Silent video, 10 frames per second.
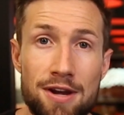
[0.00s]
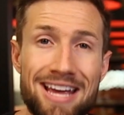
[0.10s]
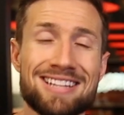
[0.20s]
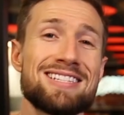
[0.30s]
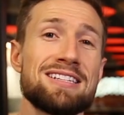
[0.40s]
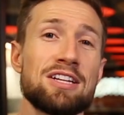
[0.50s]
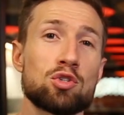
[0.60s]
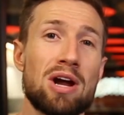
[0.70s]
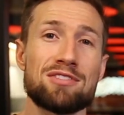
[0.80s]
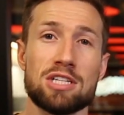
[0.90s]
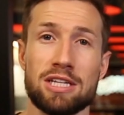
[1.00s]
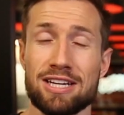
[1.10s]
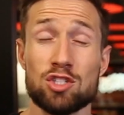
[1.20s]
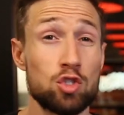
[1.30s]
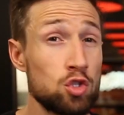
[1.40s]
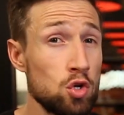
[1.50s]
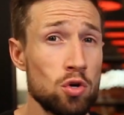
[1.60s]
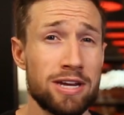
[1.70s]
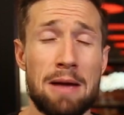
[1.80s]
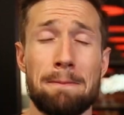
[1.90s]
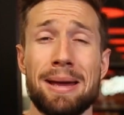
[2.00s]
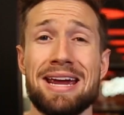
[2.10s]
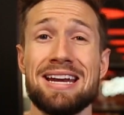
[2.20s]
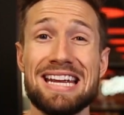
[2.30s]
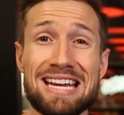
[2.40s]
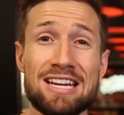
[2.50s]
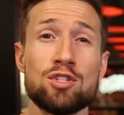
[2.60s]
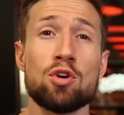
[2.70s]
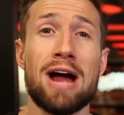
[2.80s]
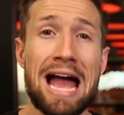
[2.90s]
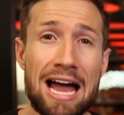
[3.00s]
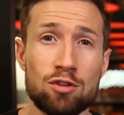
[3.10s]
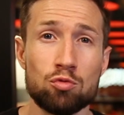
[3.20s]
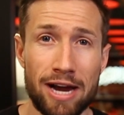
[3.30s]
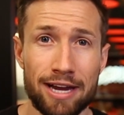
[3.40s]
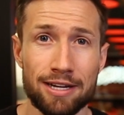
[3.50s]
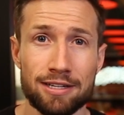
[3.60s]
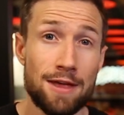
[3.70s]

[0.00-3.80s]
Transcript: The next thing that drives clicks to your campaign is your ad rank.